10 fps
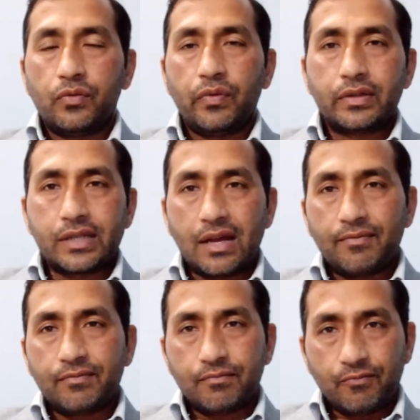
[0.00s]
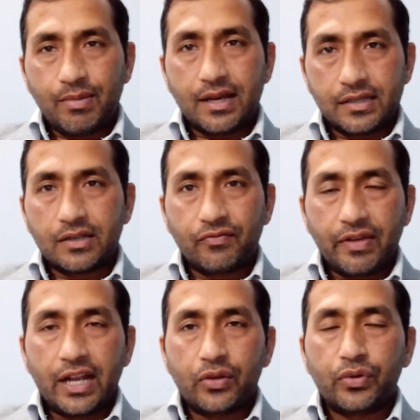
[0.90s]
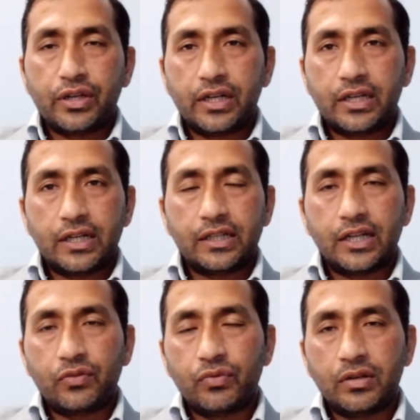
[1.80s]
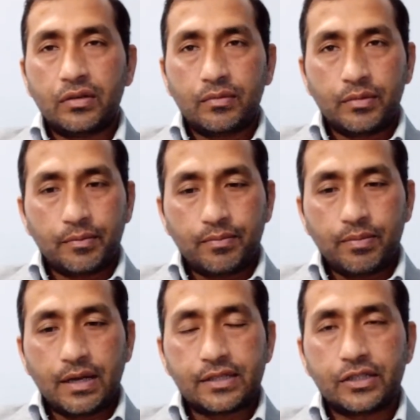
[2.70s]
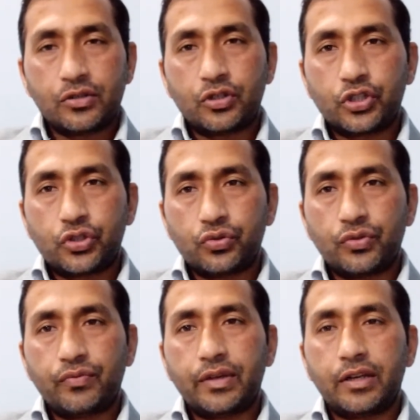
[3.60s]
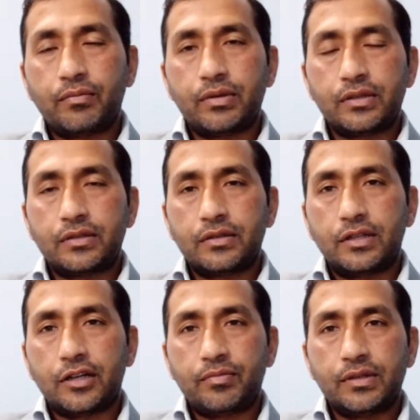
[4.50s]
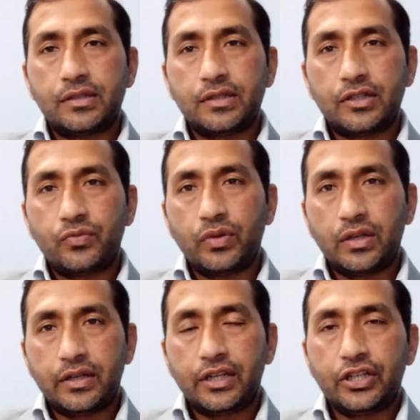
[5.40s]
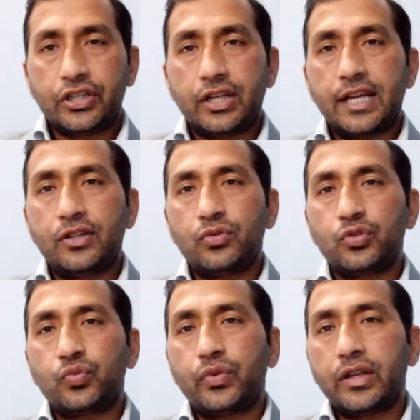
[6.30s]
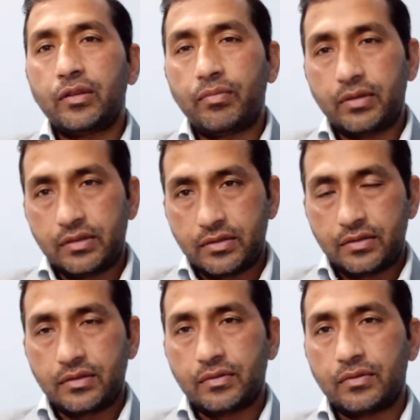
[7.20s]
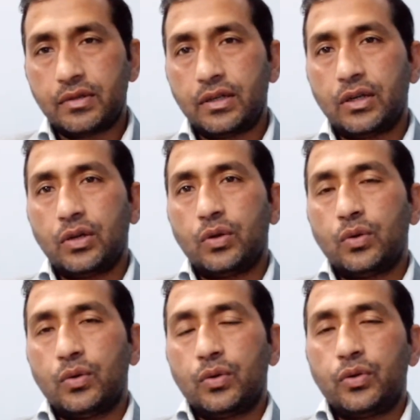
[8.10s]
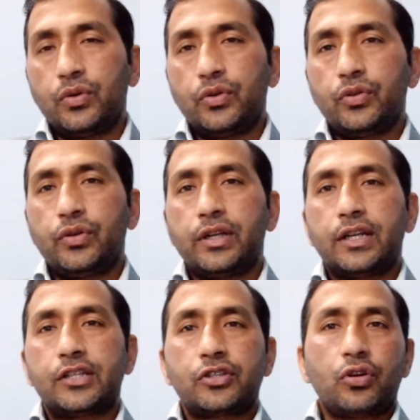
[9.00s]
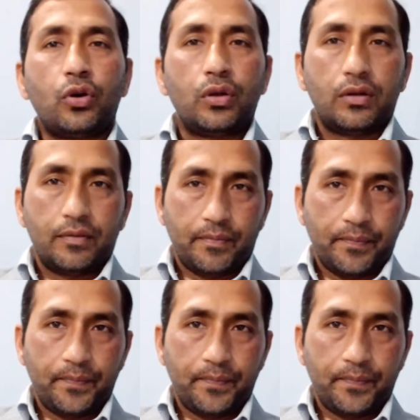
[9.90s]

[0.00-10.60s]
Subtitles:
we will pass some value in it, and that will be passing on to the variables. That means it will initialize those variables during its call.